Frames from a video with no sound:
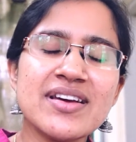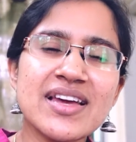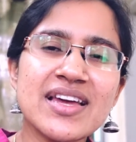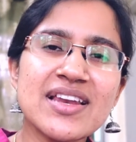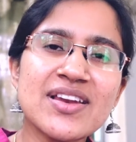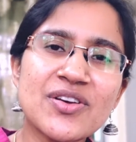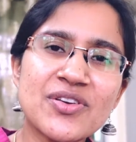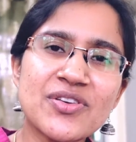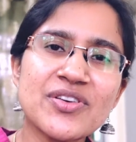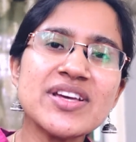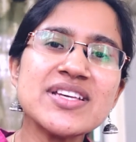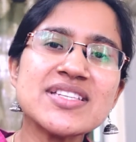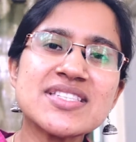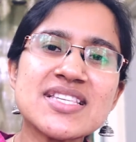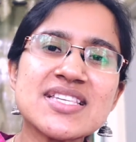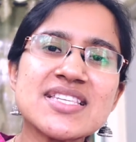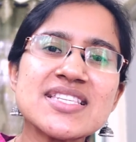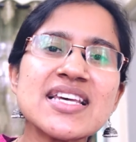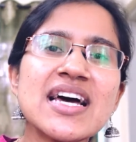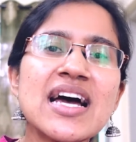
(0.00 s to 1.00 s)
increased
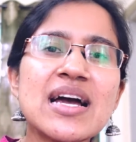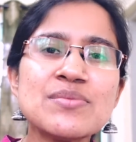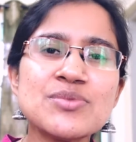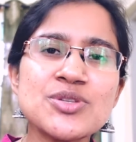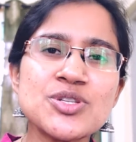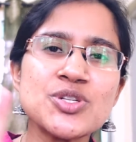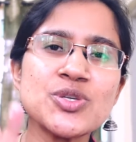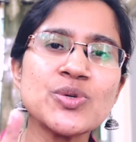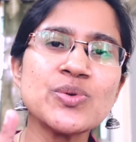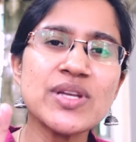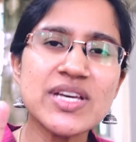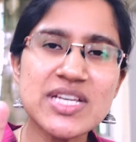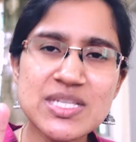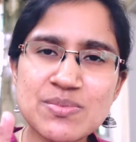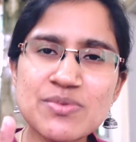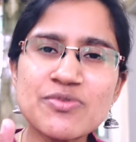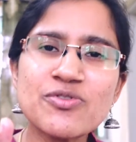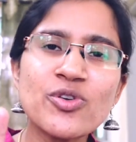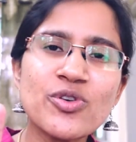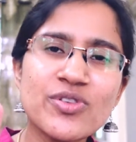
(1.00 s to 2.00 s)
this time to 2 days
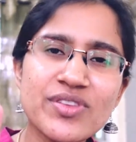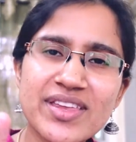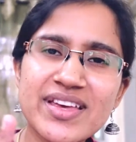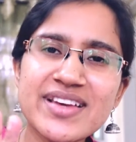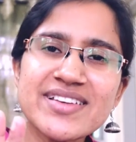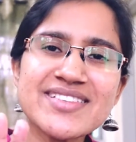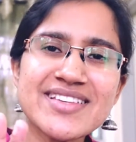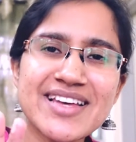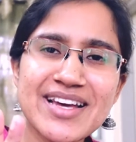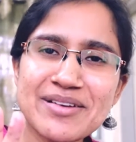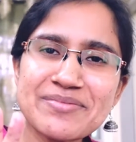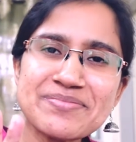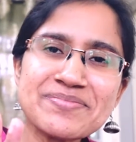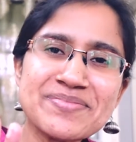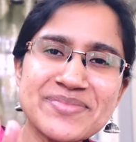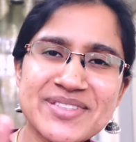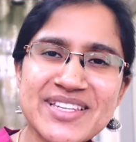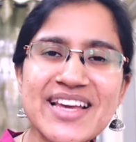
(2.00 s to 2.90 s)
before the exam,